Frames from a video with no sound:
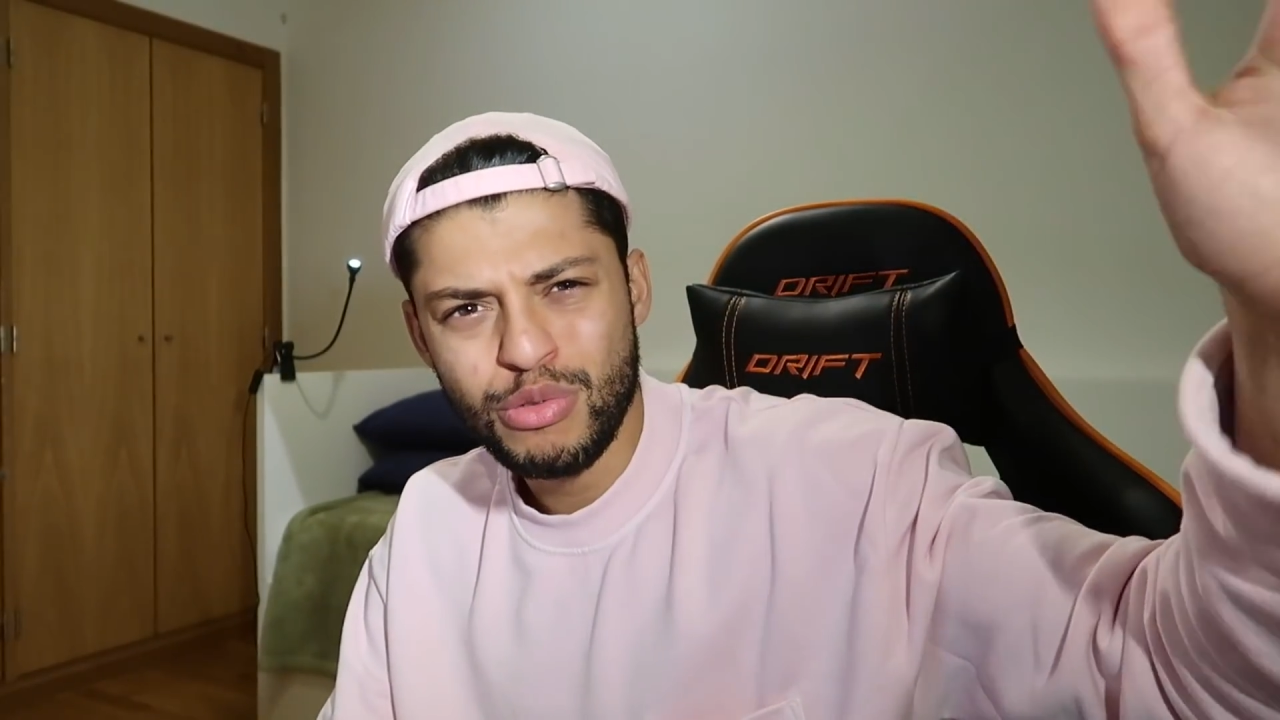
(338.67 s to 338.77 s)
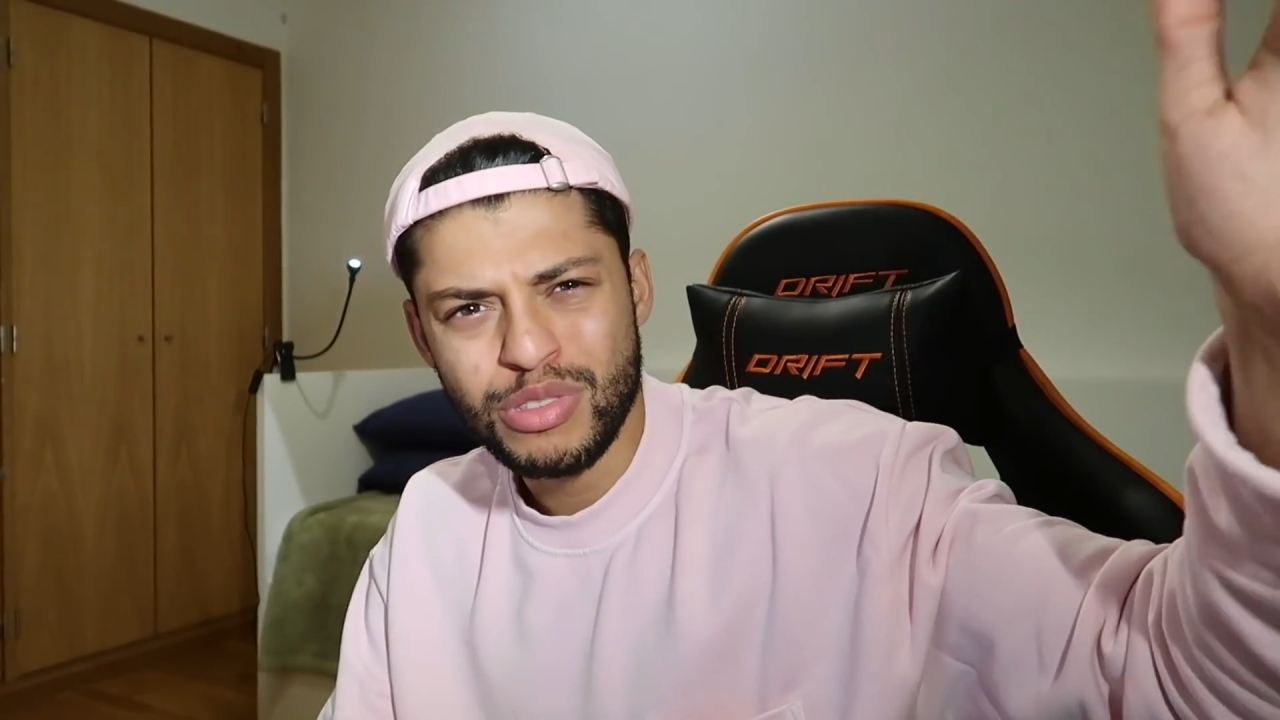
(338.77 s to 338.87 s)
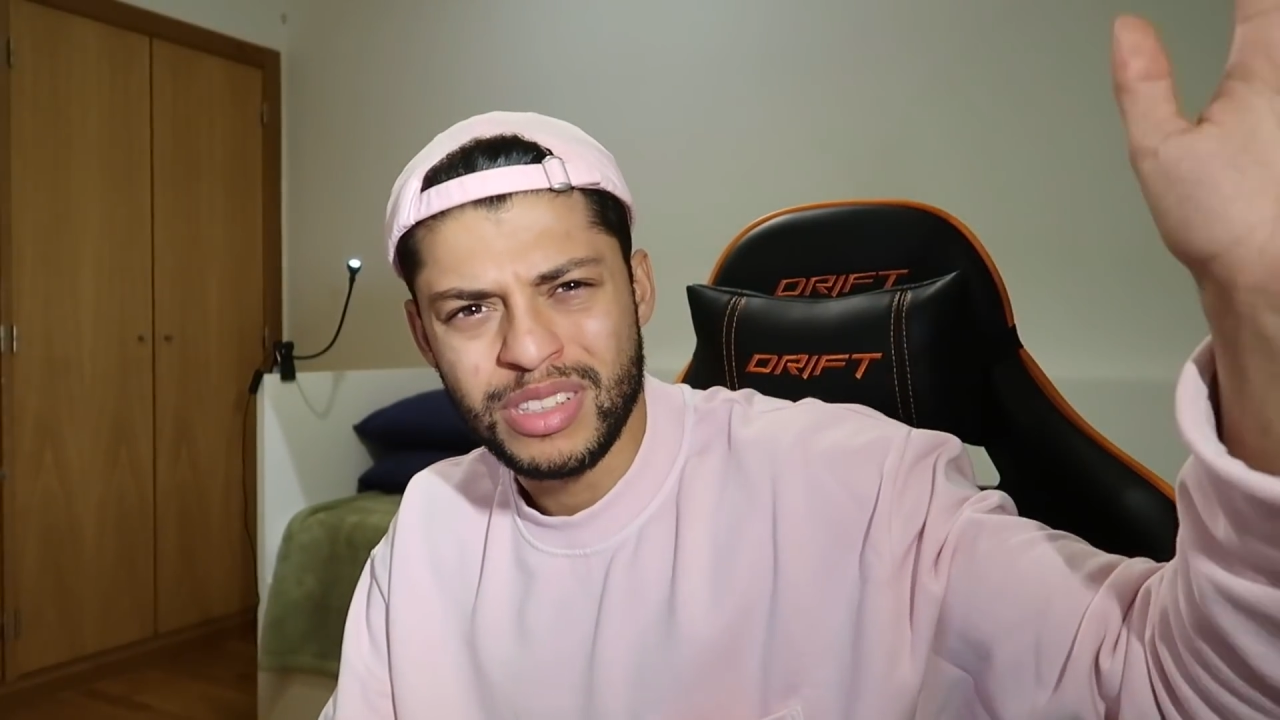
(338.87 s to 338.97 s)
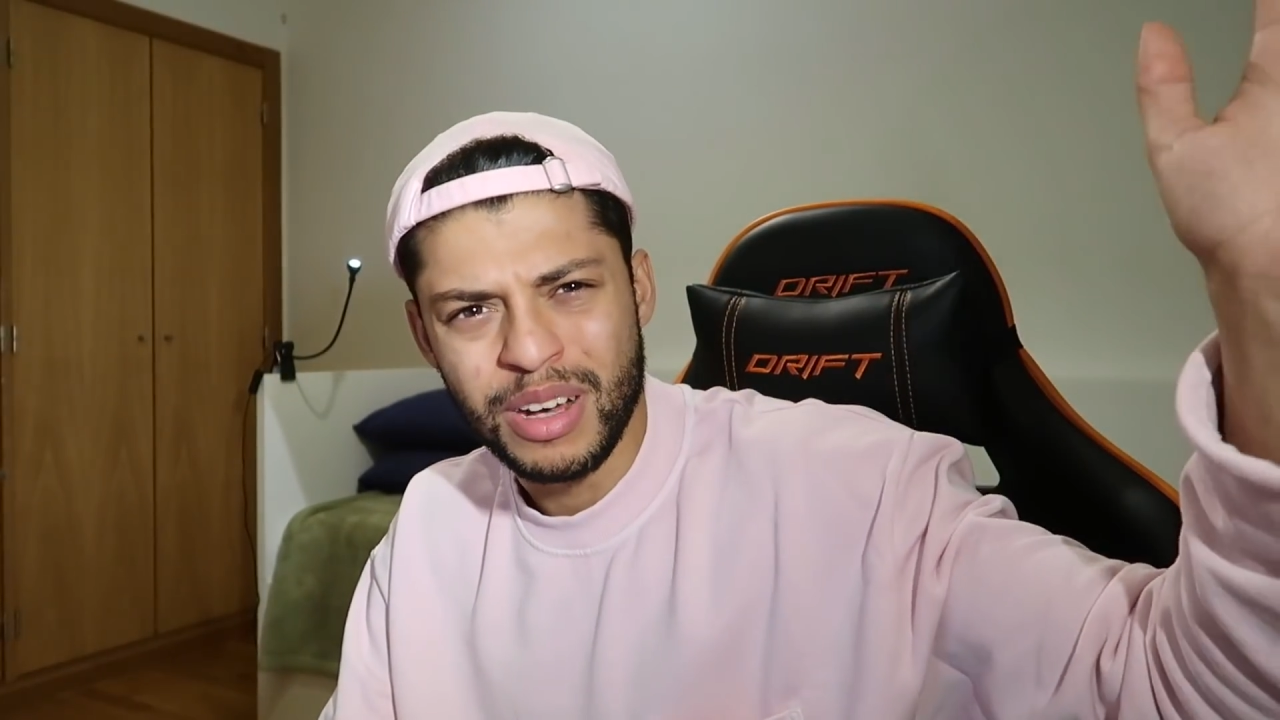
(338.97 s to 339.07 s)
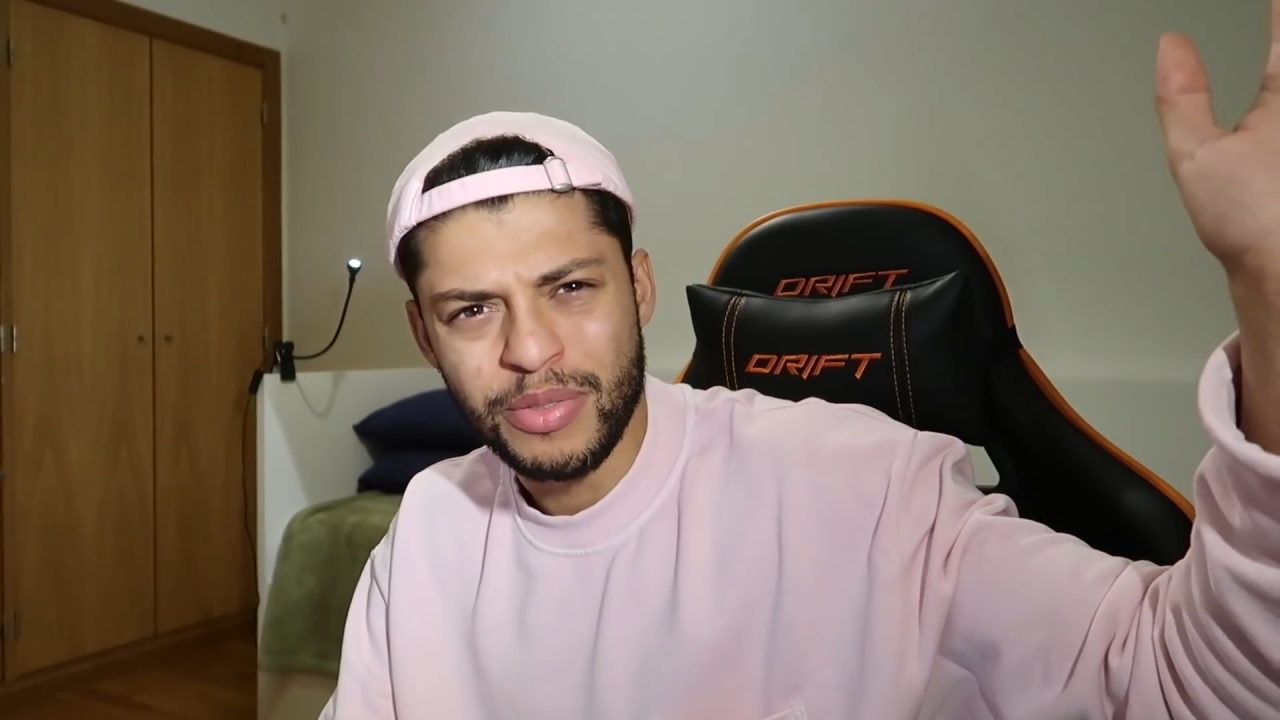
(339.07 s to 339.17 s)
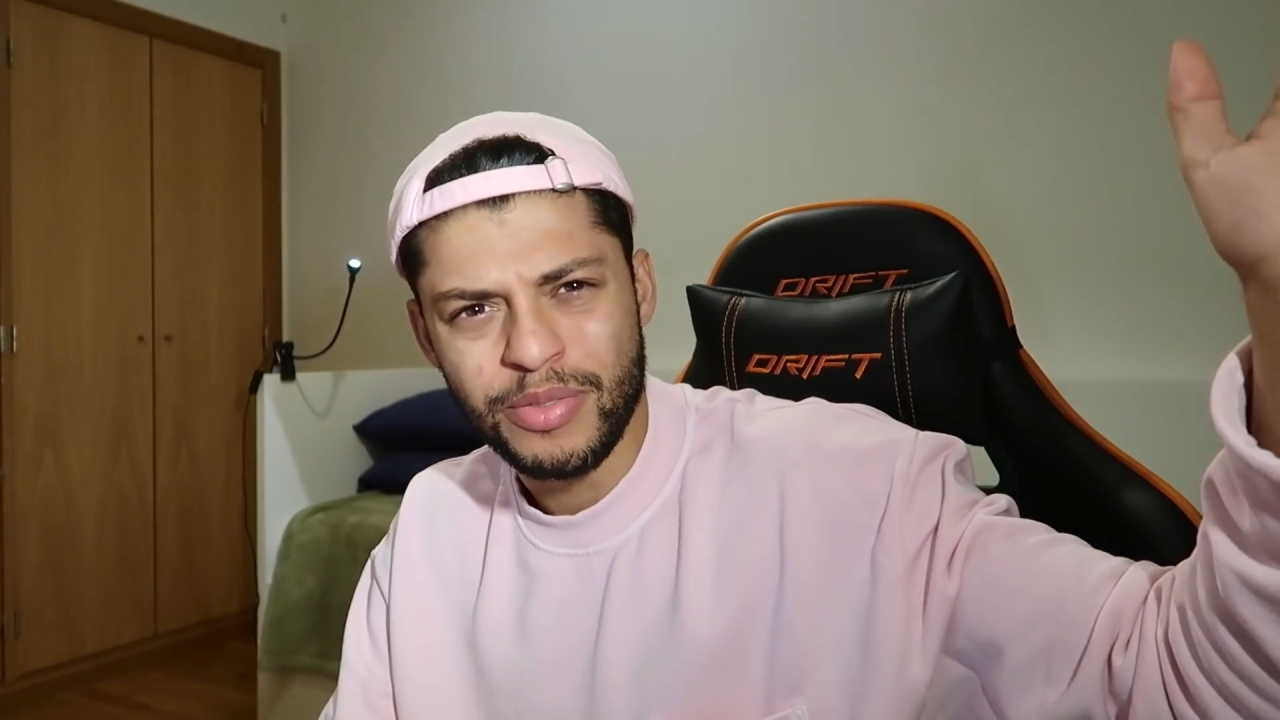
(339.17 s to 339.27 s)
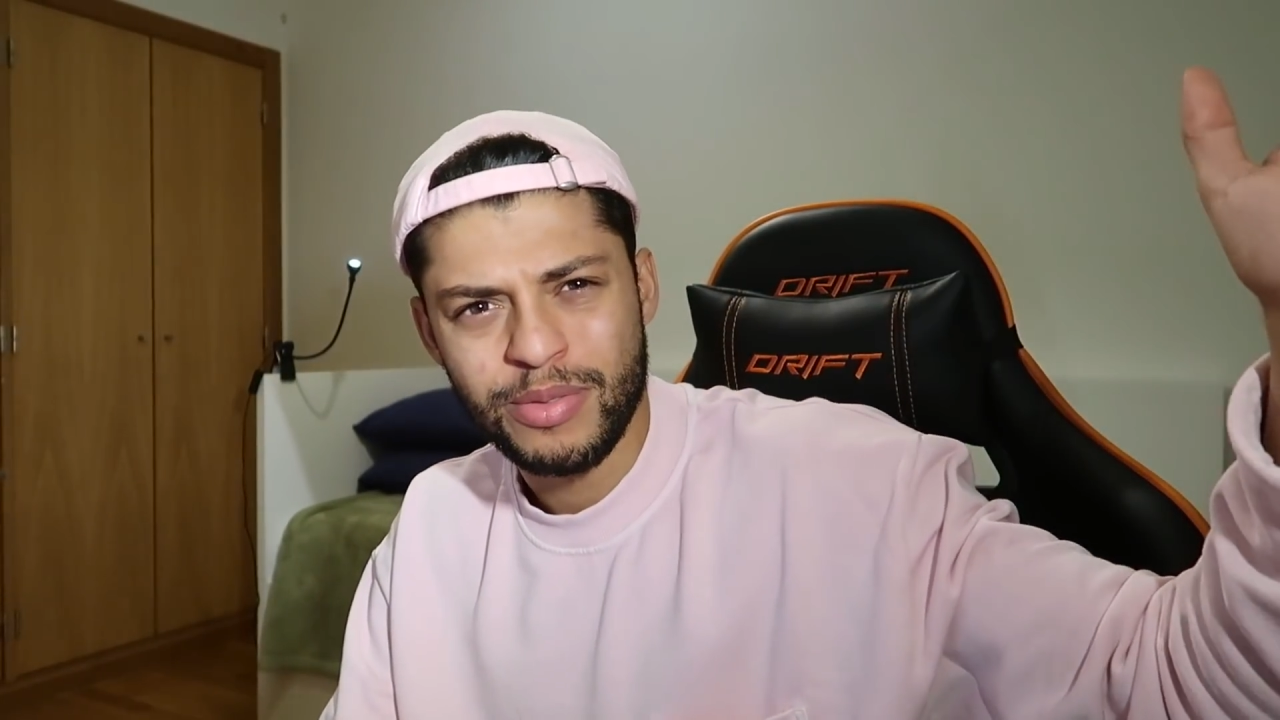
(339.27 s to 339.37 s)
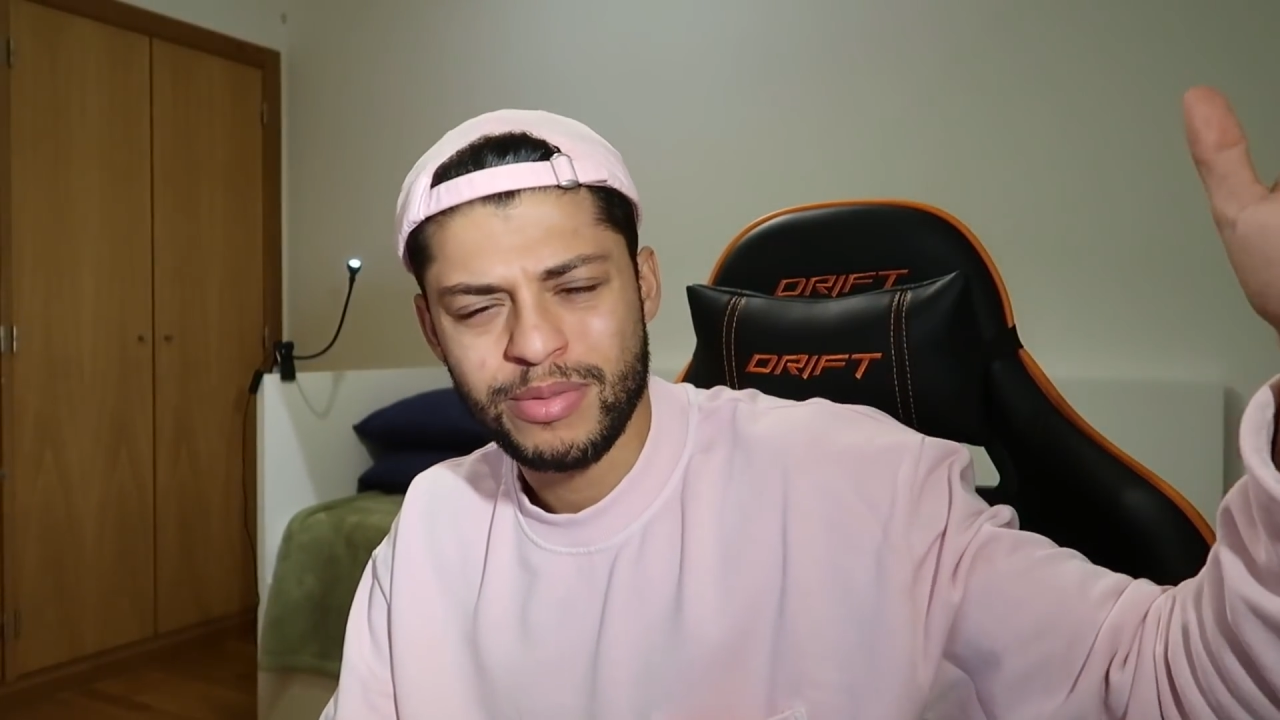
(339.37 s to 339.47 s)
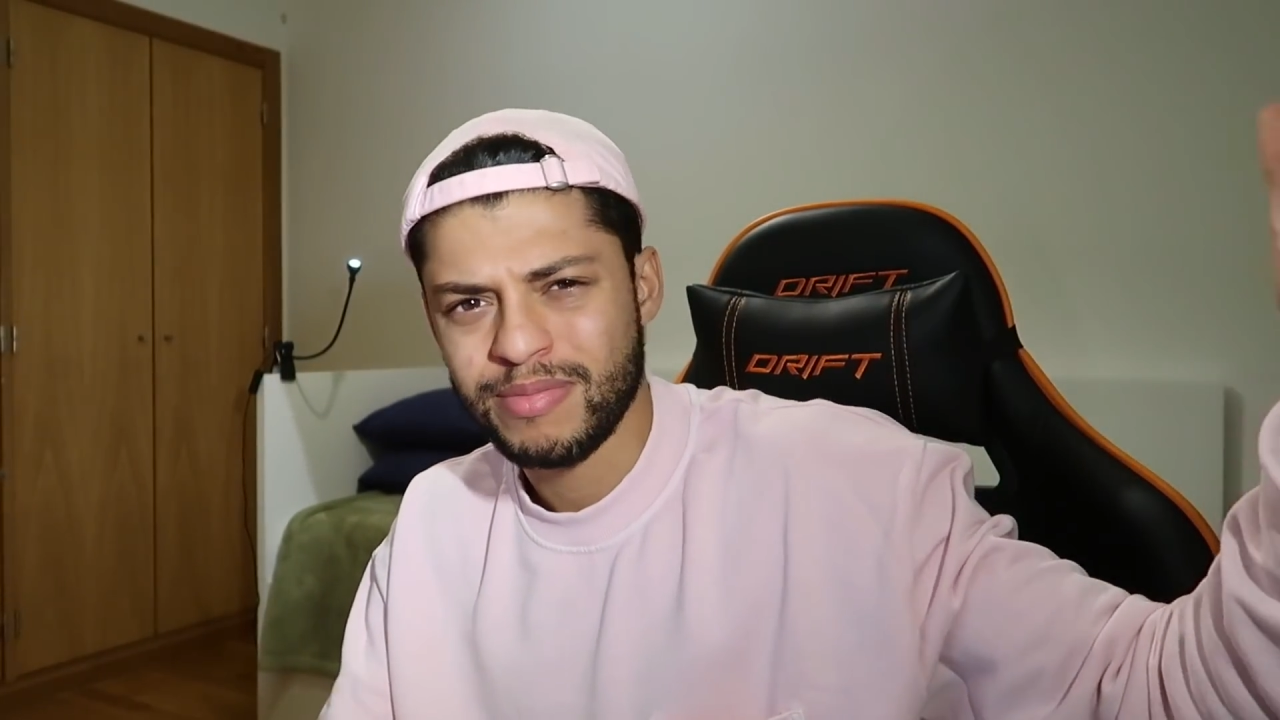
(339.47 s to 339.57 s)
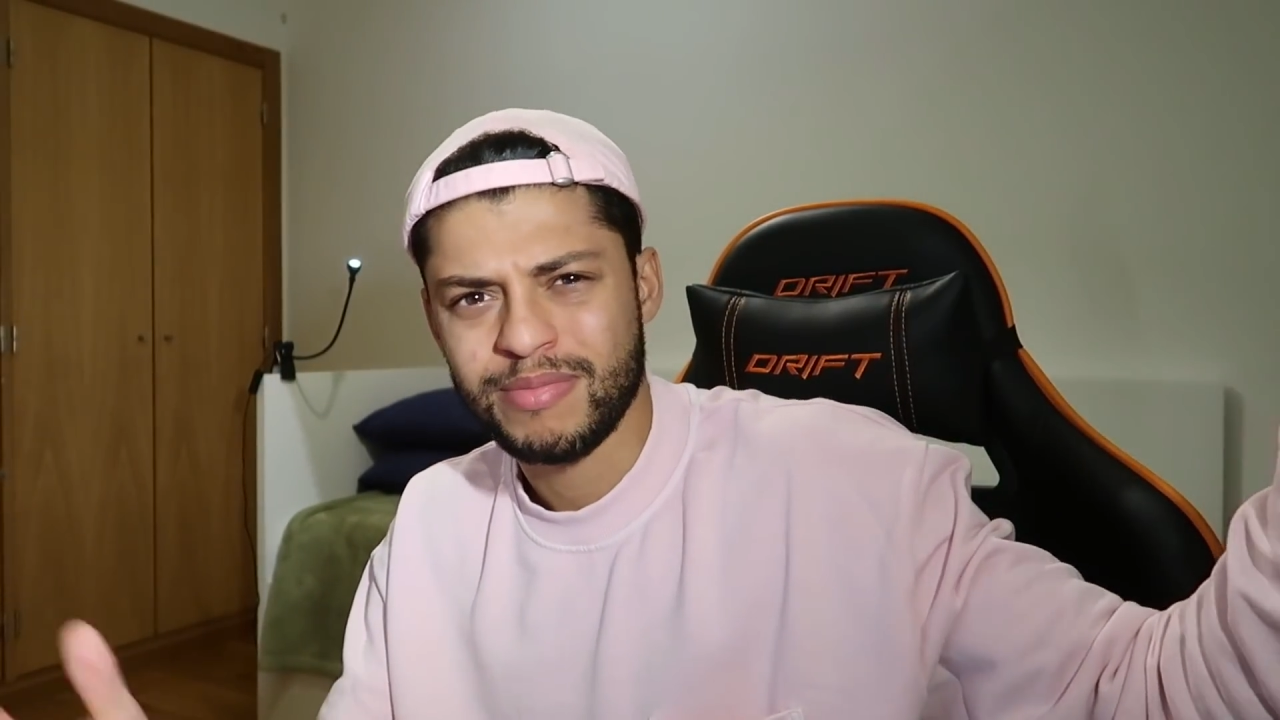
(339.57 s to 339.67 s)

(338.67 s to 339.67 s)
stuff.